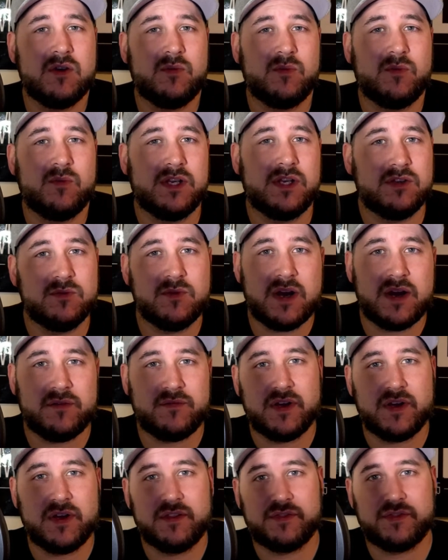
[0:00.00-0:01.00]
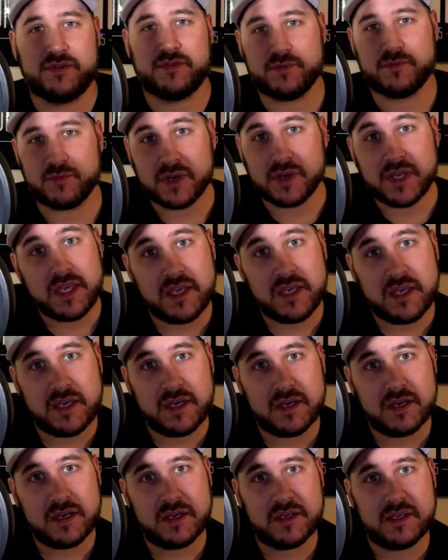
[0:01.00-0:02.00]
We do have 3
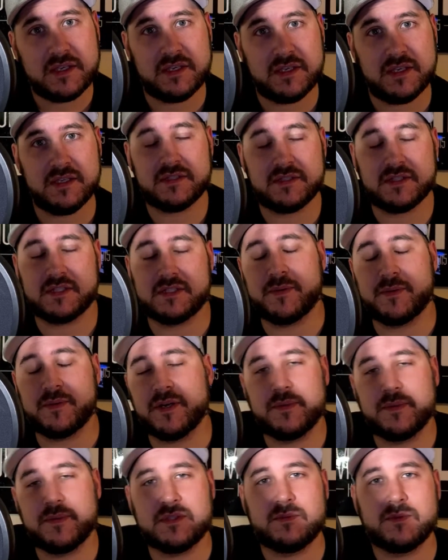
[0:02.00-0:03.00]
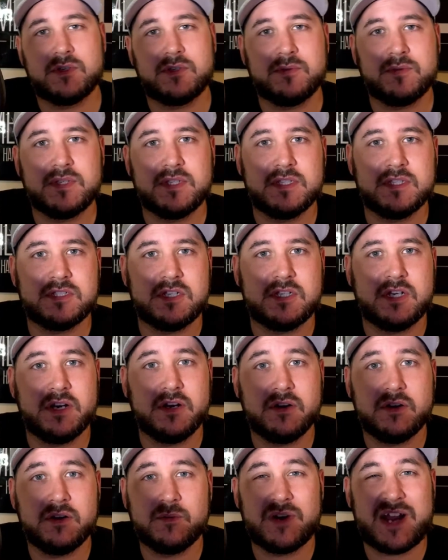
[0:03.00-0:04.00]
yeast experiments we're doing this
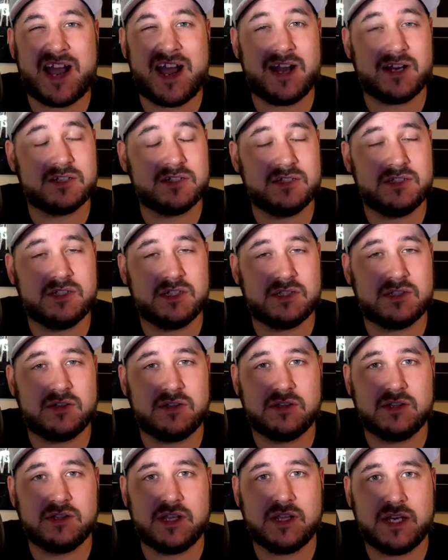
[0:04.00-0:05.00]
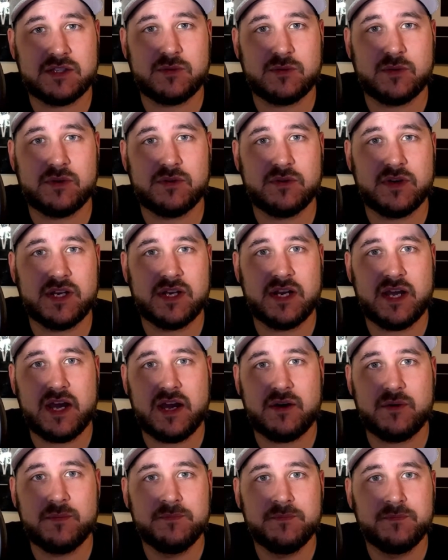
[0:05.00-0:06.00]
year, and we're actually just on the last one right
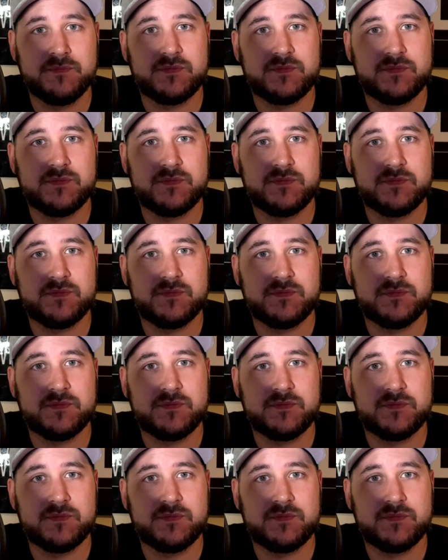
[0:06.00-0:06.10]
now.